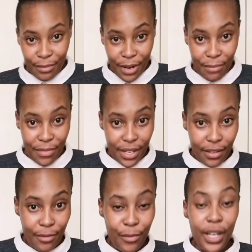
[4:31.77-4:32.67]

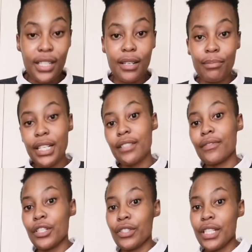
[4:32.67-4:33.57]
remember what a
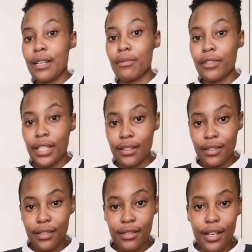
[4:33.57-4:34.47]
place value table
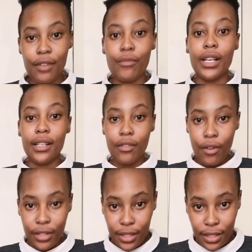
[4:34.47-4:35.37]
is and what it
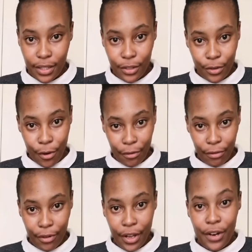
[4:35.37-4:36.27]
consists of,
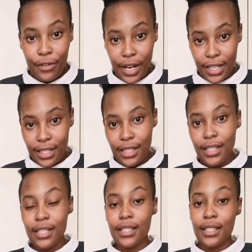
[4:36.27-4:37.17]
right?
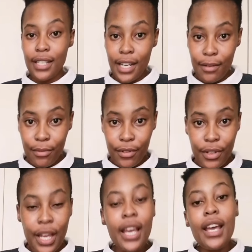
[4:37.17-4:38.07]
It is a
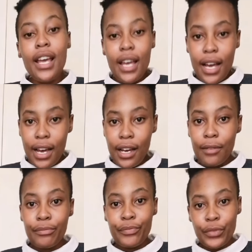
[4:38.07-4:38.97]
table
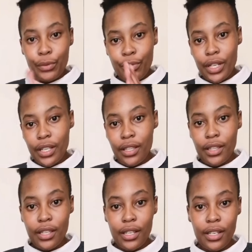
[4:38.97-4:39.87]
with
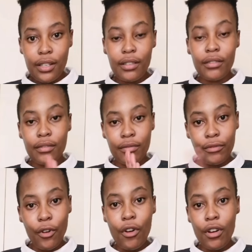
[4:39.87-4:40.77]

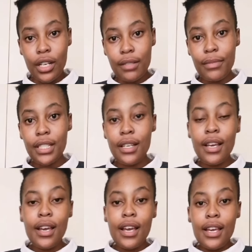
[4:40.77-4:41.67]
4 columns
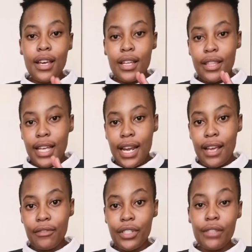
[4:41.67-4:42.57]
that
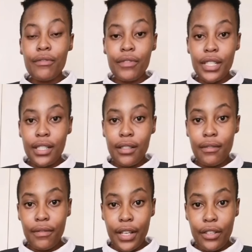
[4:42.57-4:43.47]
have different
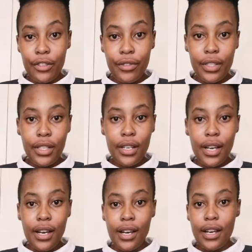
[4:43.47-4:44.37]
values.
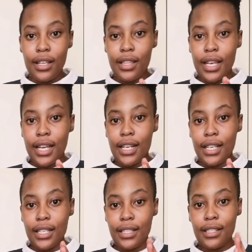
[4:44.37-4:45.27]

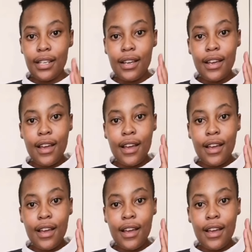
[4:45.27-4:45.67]
That is